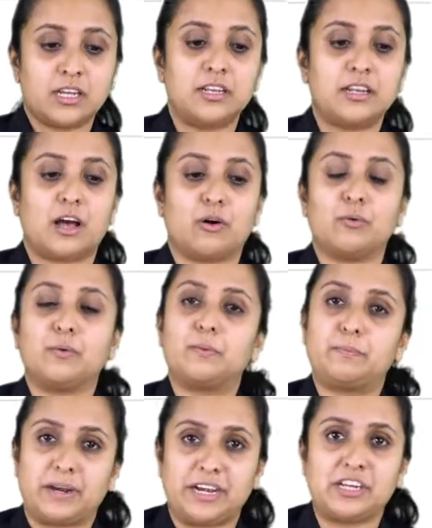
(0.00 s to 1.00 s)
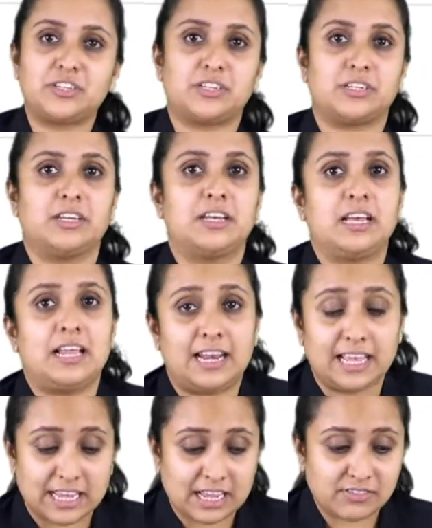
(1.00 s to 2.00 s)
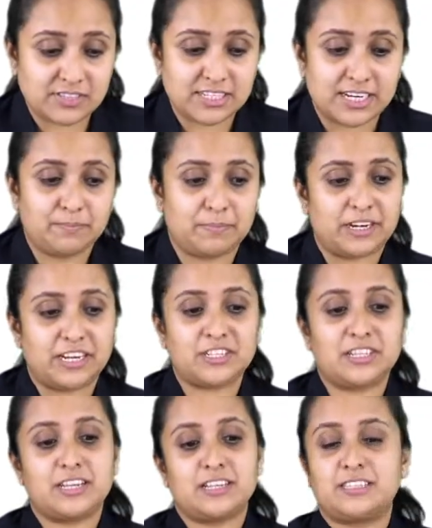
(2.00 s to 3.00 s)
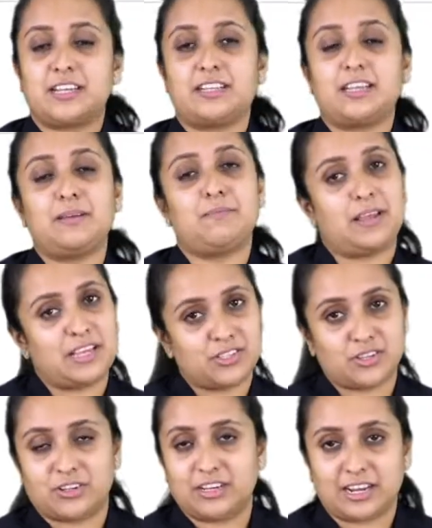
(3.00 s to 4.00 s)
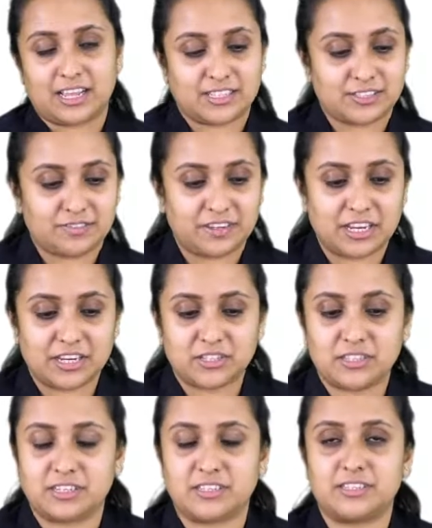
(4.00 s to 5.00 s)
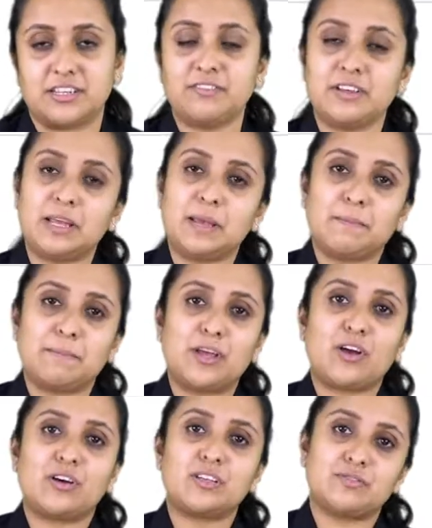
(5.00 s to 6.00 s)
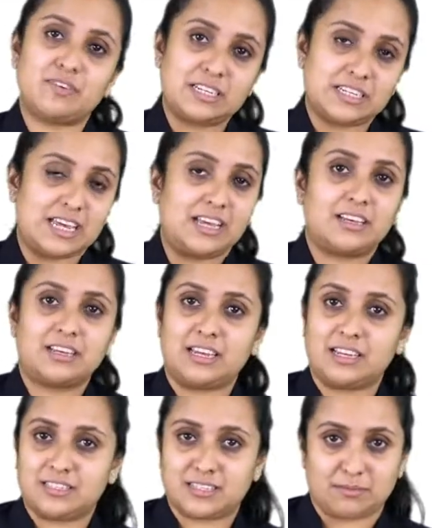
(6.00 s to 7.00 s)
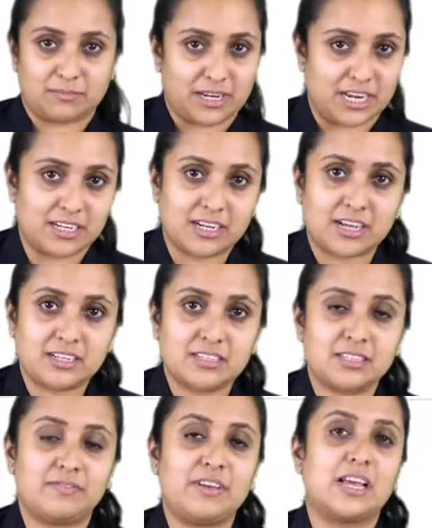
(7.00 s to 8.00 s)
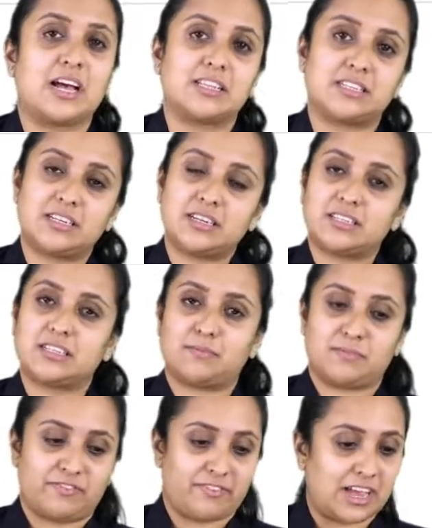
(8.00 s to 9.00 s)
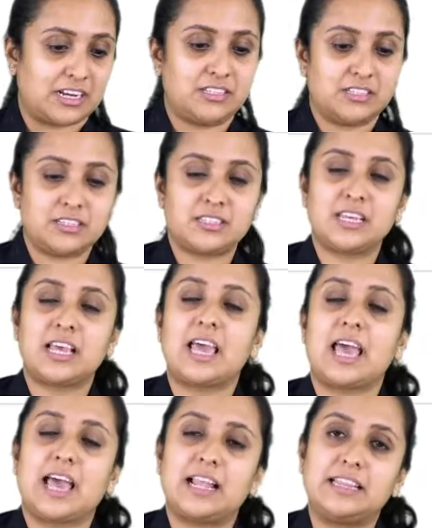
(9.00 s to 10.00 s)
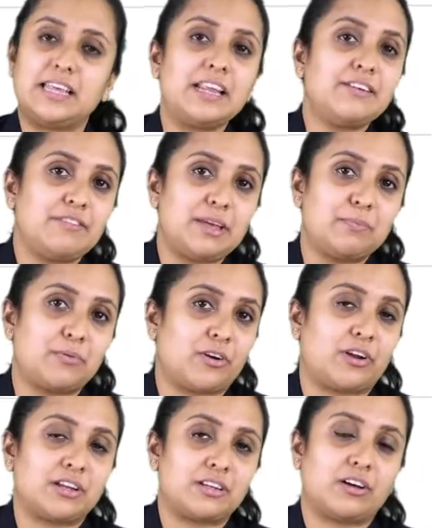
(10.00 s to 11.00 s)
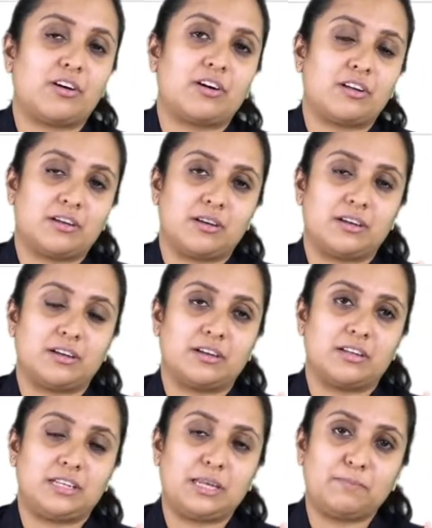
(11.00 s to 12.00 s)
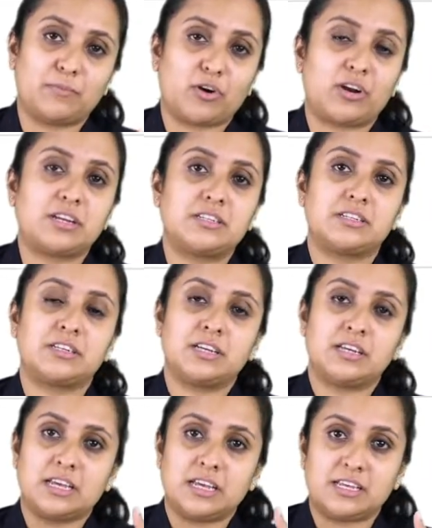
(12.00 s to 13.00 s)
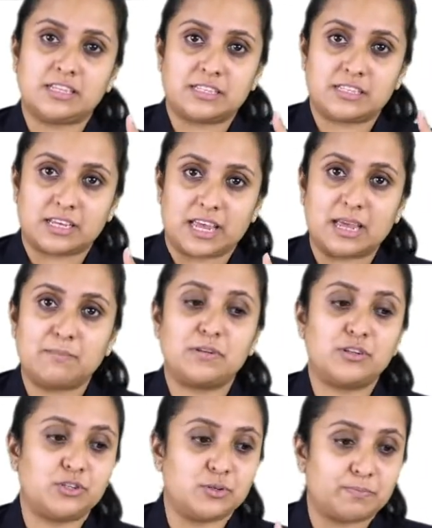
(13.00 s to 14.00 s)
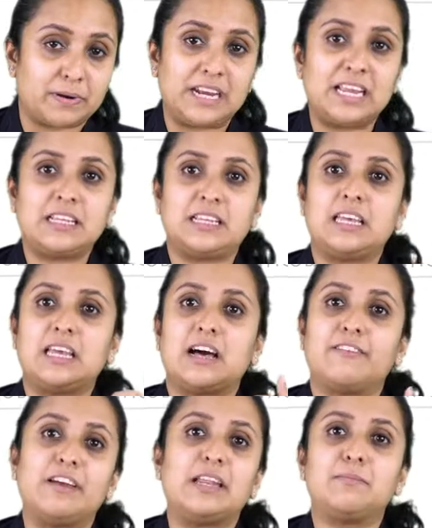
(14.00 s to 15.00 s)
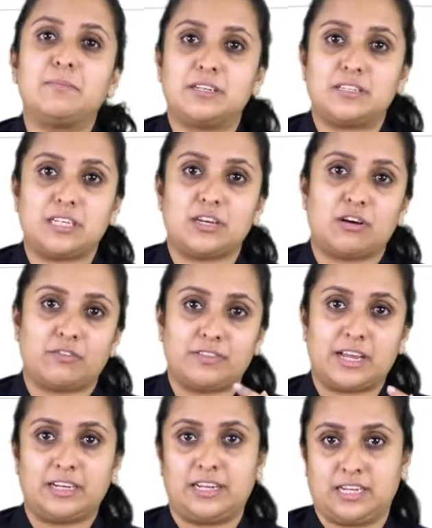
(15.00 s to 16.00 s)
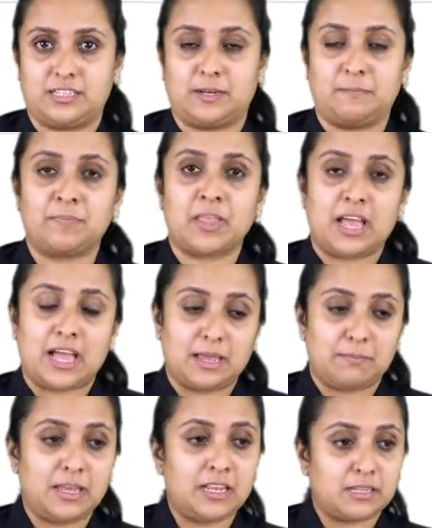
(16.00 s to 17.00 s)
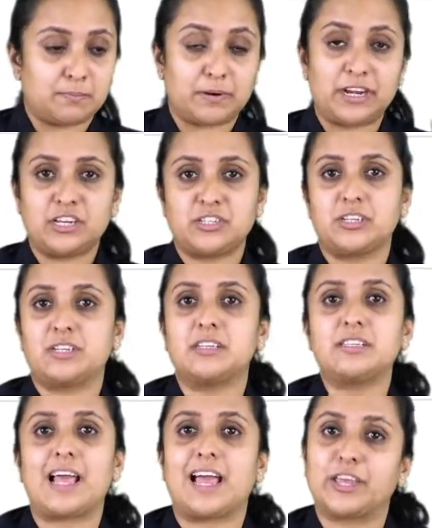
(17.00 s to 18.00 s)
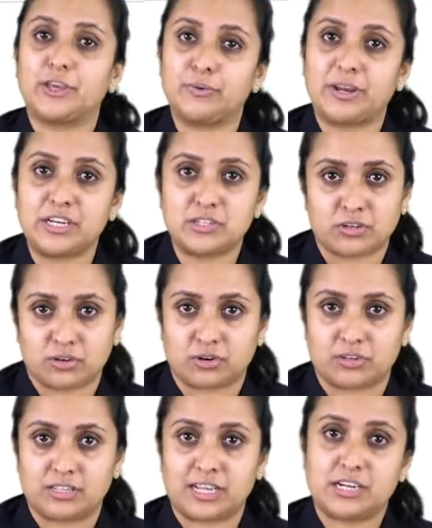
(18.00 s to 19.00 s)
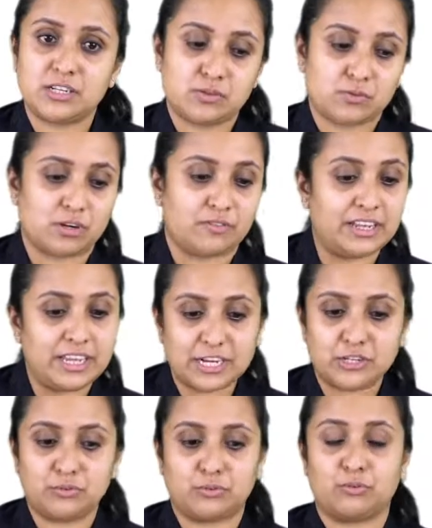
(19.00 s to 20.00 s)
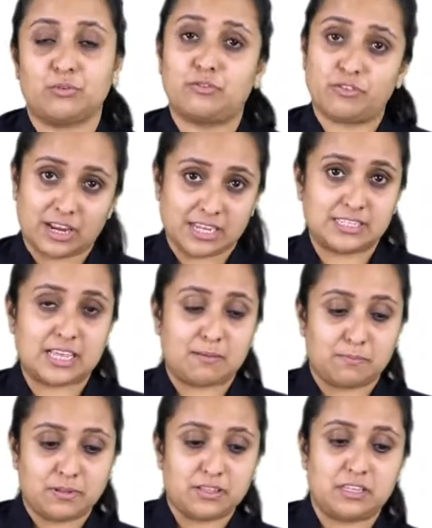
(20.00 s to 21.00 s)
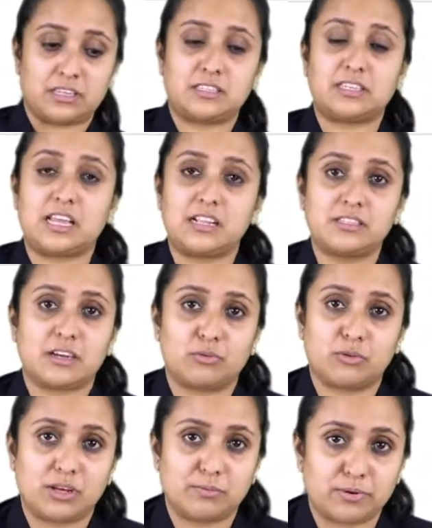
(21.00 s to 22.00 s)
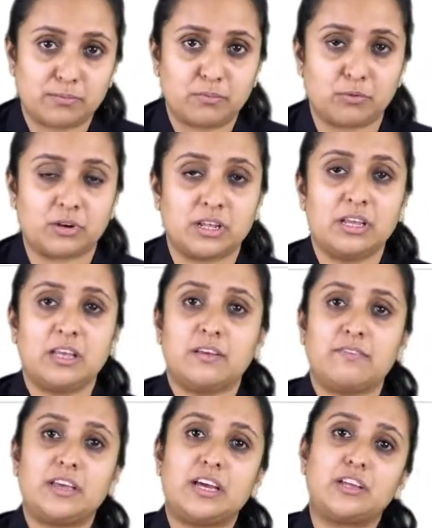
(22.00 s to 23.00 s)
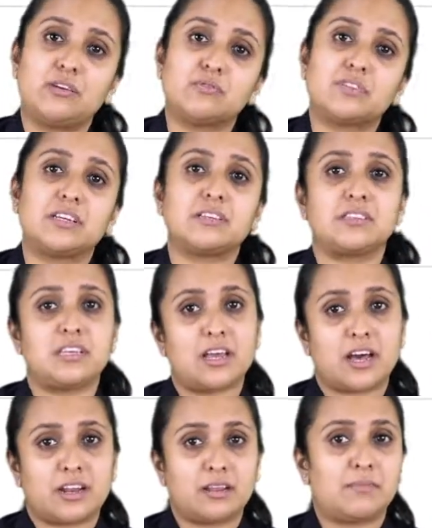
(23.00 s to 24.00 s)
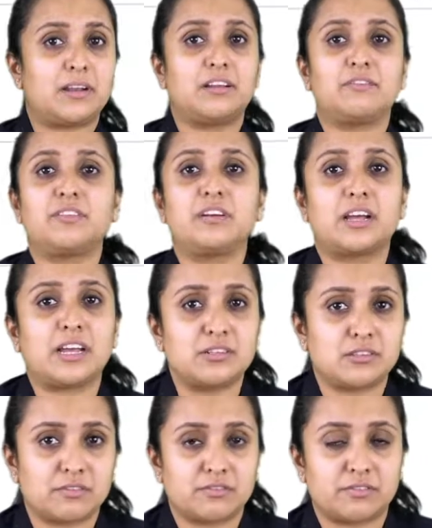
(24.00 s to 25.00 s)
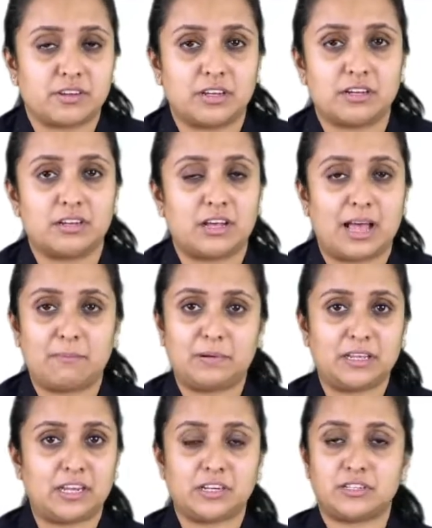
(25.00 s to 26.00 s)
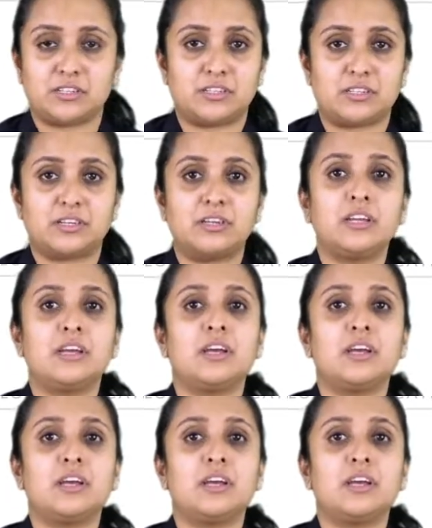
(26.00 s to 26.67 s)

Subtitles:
Now, prediction. Like I have said, prediction is nothing based on the classification itself, because we take in some data, we consider some factors, and then we the product is able to predict the availability of that data. I mean, the prediction is accurate or not, that is what we get to know. For example, the sales outcome report, we are using CRM and different kinds of applications here.